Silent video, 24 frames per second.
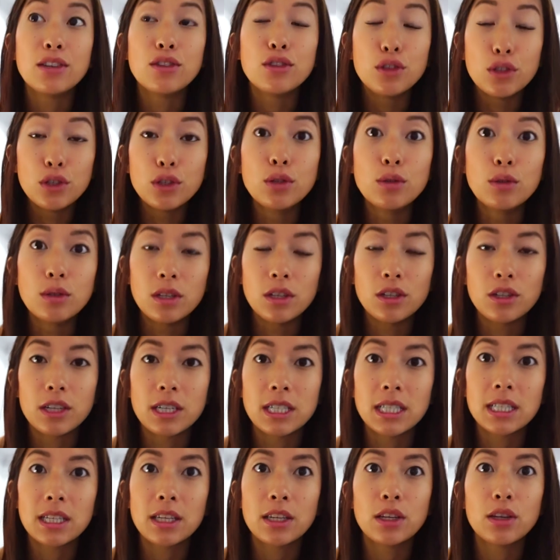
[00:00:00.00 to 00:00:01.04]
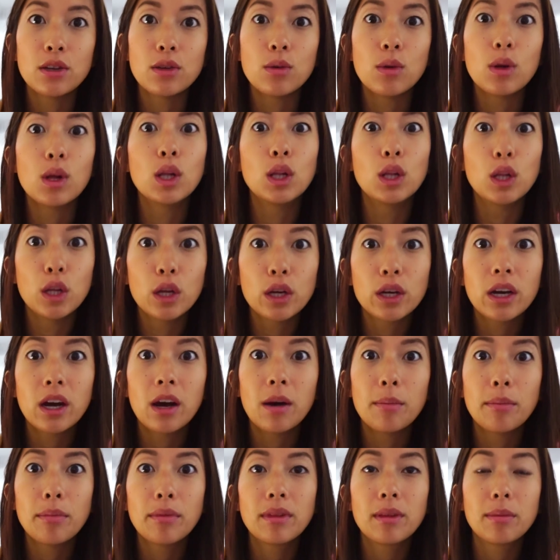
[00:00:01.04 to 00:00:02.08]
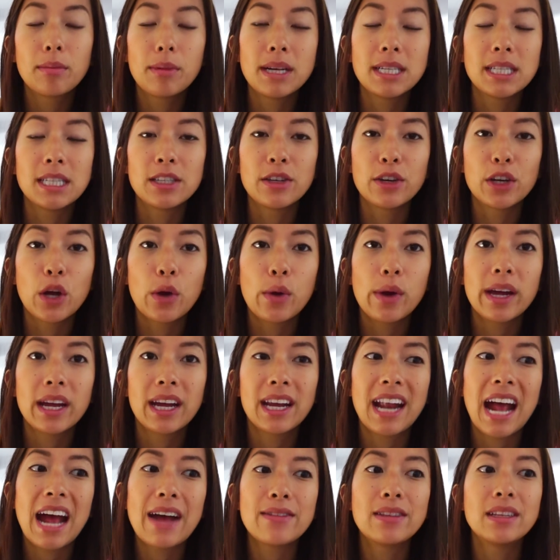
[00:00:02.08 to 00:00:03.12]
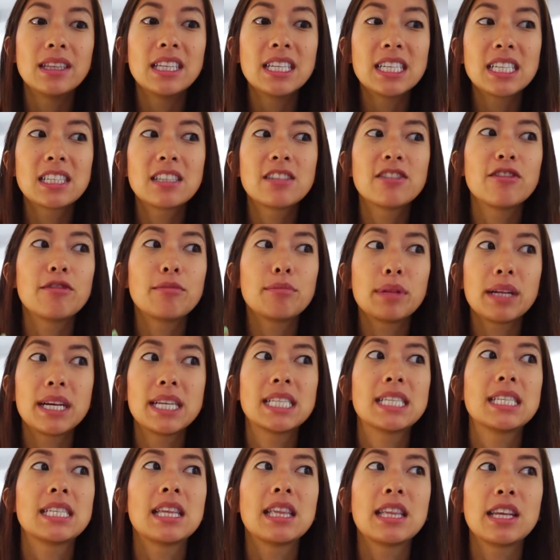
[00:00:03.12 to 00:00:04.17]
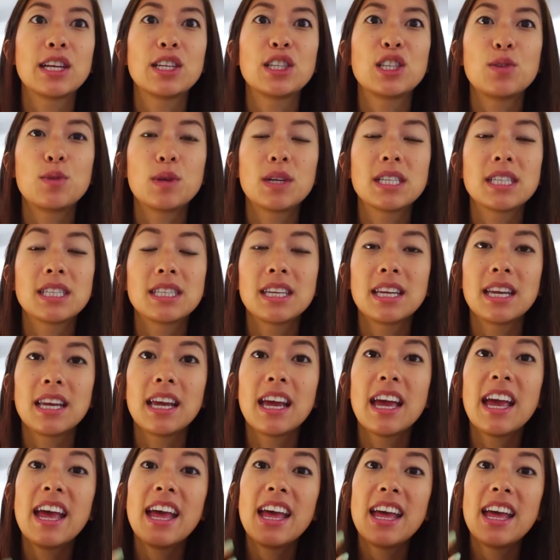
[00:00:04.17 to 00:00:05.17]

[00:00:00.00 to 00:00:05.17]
I do suggest that you look up the places you're going and have a list of places and things you want to see